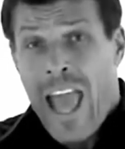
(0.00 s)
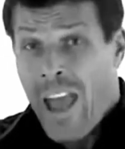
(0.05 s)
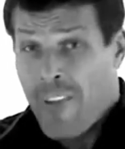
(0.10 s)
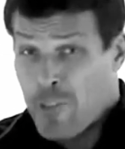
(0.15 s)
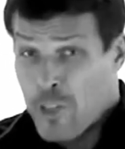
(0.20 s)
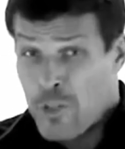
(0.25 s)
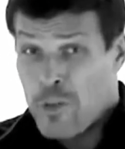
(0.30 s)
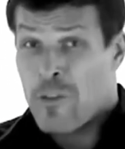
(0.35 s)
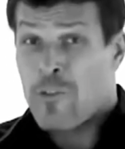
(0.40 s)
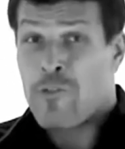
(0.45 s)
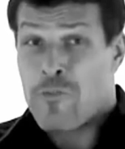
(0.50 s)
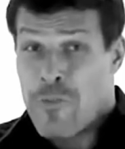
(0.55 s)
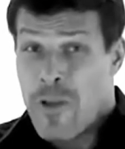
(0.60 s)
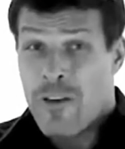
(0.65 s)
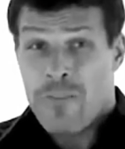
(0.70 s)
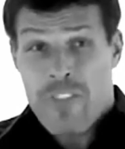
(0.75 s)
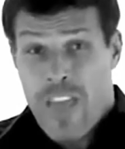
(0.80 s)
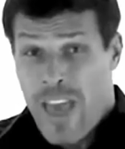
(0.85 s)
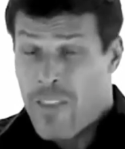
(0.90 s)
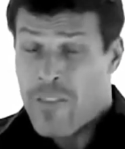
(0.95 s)
After doing
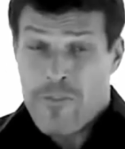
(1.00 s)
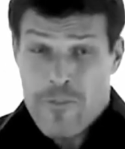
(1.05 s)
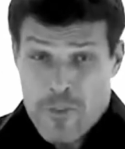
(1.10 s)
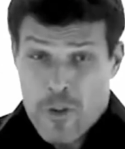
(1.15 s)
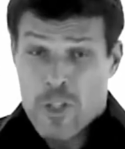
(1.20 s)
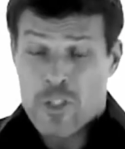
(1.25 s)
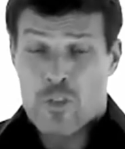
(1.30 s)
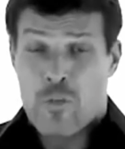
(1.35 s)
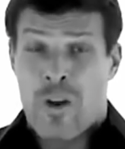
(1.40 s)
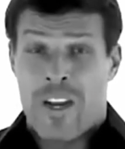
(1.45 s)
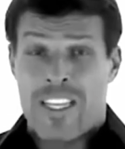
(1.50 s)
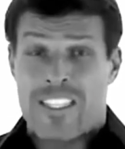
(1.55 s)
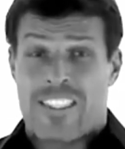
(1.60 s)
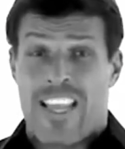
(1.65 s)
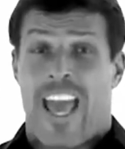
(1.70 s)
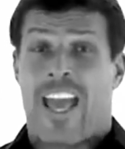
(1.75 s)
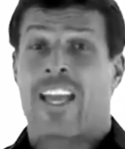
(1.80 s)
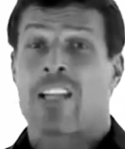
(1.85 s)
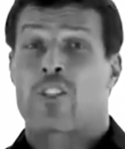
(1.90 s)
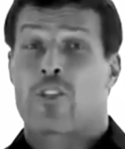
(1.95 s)
that full 20
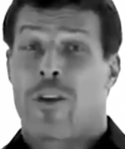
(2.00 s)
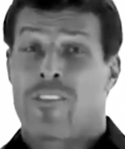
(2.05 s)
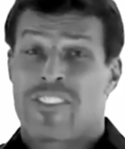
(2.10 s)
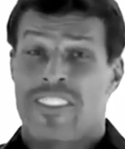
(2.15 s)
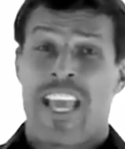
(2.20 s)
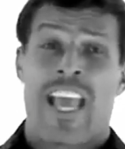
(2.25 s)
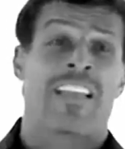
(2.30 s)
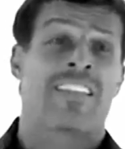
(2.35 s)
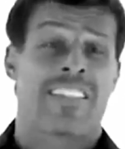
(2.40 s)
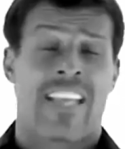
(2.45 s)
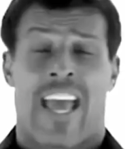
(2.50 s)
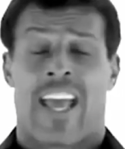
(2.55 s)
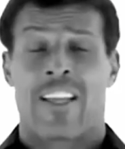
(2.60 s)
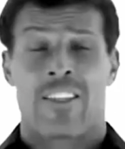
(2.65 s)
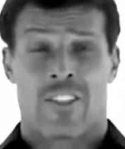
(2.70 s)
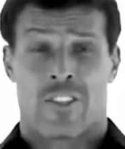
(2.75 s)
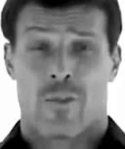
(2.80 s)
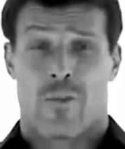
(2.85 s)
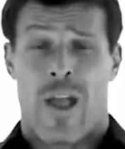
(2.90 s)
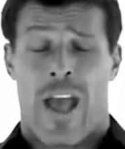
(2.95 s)
seconds, you have 10
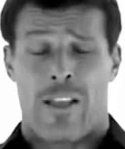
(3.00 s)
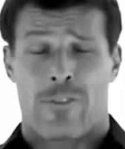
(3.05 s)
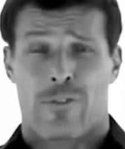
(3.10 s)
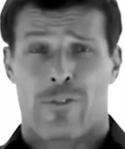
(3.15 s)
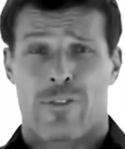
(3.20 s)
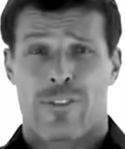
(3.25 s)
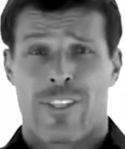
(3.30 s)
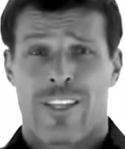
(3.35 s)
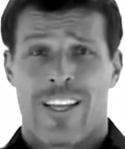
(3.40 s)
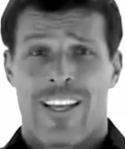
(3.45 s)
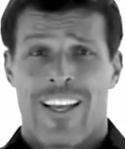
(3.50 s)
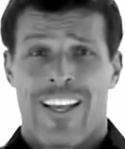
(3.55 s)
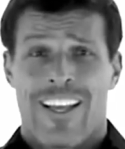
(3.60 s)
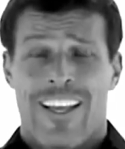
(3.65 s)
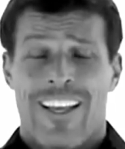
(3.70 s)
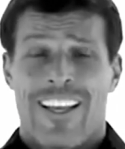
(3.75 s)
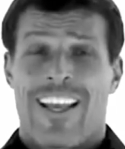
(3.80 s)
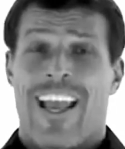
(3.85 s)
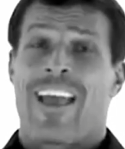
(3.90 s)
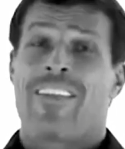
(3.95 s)
seconds to rest.
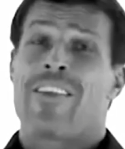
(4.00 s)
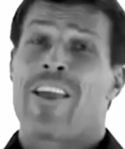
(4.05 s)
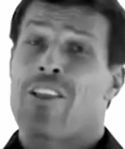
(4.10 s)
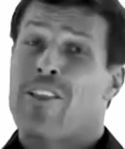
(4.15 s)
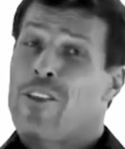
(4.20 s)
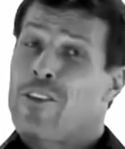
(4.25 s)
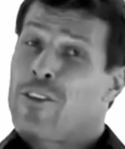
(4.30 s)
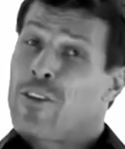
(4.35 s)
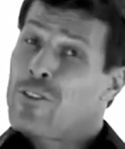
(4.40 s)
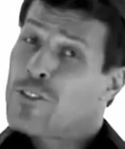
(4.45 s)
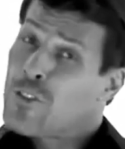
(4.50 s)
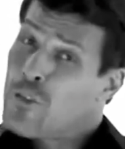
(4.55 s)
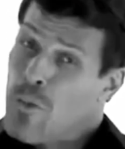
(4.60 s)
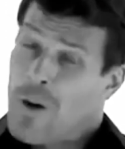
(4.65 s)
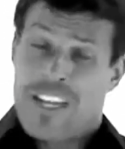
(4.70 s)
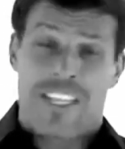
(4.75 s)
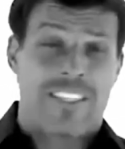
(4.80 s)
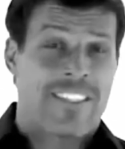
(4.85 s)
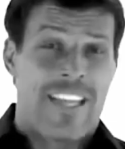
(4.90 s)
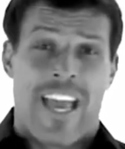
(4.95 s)
And then you do
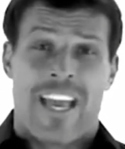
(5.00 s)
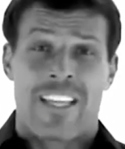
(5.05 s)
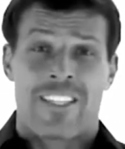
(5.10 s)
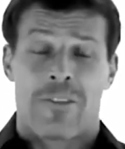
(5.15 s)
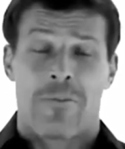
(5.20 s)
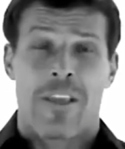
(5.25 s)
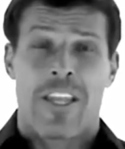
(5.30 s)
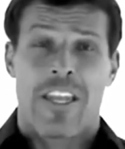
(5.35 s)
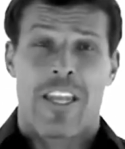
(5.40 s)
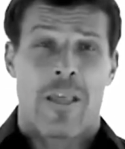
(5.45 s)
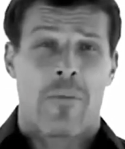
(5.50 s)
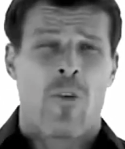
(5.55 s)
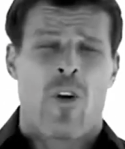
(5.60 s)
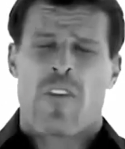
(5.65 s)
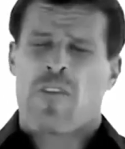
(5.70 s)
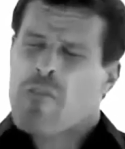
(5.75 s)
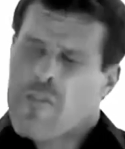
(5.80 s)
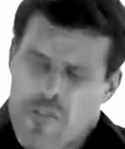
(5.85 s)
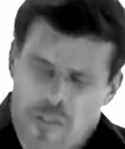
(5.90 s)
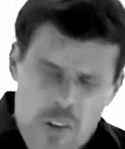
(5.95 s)
20 seconds immediately
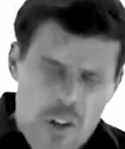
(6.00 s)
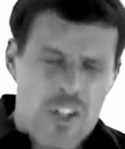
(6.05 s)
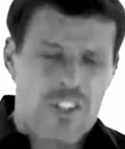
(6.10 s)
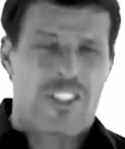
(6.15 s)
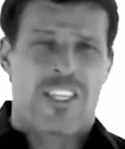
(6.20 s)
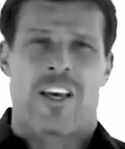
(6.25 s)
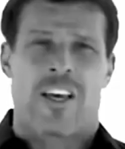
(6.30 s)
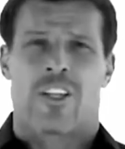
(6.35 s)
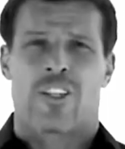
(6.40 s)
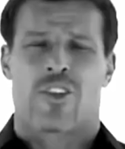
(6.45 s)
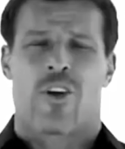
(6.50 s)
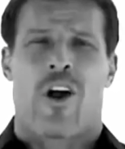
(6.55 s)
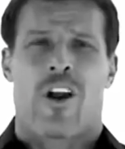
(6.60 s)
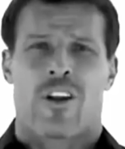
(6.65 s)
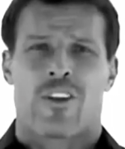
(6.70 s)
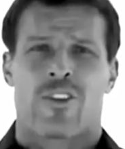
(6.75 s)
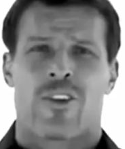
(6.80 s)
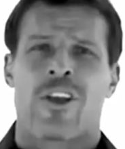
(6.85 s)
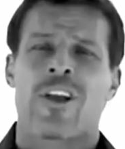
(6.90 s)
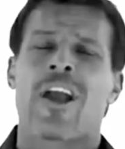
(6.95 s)
more, full tilt, as
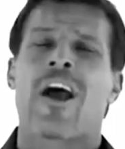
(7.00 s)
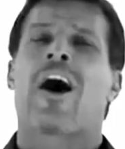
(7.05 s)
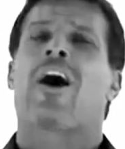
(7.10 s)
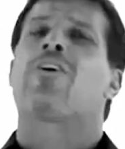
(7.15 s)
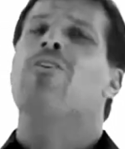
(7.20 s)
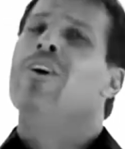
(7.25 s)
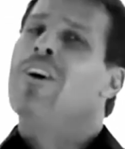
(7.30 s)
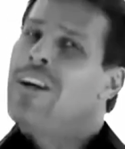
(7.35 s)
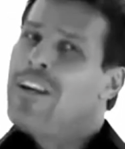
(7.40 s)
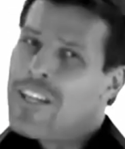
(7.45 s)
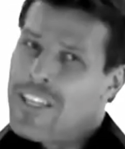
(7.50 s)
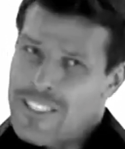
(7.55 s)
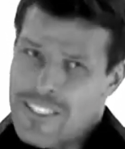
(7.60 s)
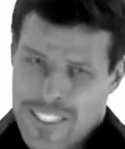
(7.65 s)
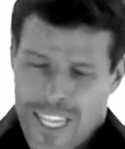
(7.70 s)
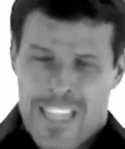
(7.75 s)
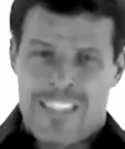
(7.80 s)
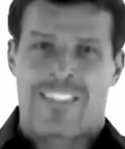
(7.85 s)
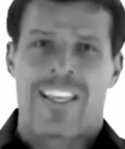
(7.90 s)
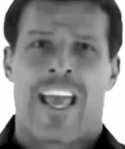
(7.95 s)
hard as you can go,
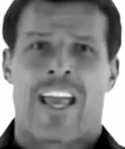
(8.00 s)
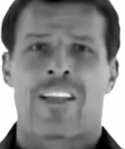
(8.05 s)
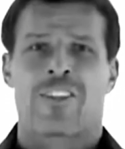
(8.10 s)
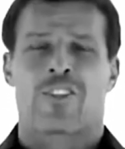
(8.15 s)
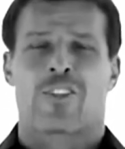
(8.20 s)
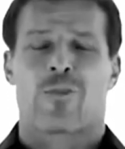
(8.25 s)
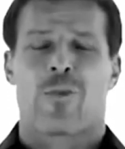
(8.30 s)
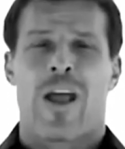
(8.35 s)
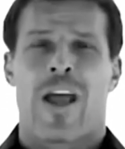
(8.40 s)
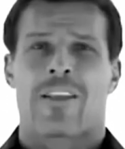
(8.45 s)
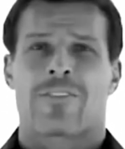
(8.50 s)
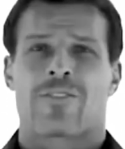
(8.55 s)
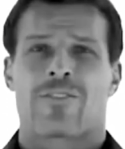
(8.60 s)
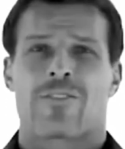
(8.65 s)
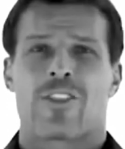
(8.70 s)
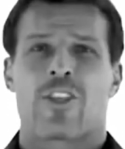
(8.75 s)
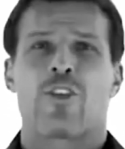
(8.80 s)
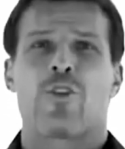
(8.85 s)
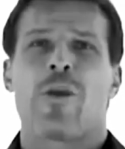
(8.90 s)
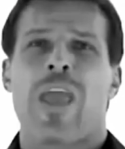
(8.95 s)
10 seconds to rest.
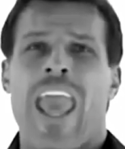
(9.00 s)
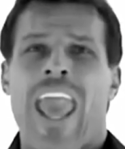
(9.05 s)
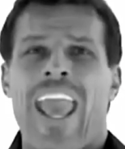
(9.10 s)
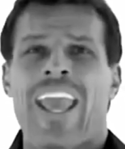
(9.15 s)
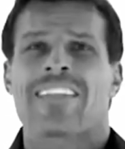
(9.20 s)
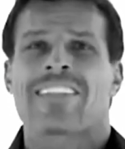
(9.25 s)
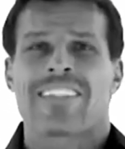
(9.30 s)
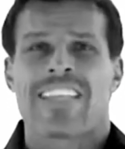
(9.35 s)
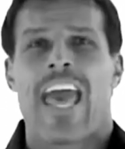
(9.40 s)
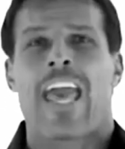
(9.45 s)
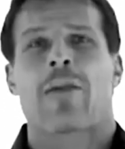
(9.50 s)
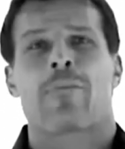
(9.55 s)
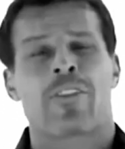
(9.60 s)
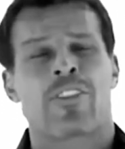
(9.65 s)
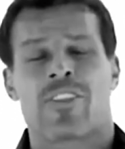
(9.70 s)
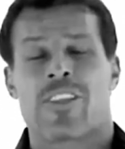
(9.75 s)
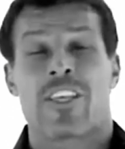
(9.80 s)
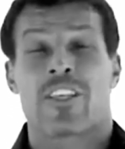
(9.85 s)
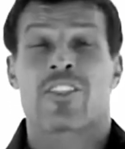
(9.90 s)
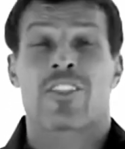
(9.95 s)
You do 8
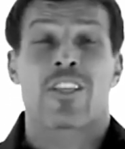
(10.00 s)
segments of this.